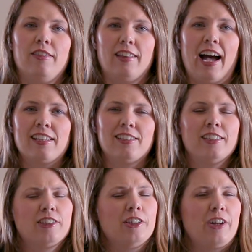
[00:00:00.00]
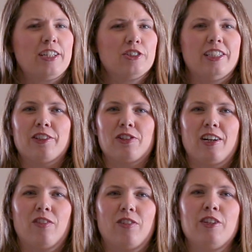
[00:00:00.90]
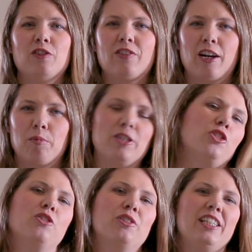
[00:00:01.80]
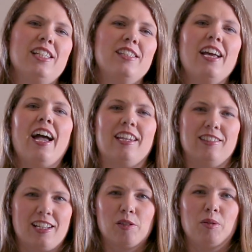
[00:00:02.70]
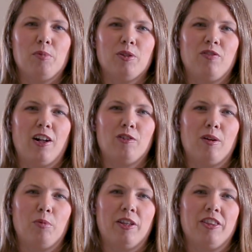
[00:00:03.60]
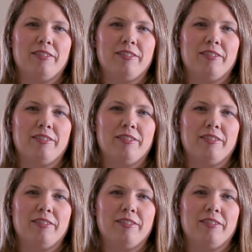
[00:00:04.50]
Last, congratulate yourself. You've got a bunch of new leads and lots of people to follow up with.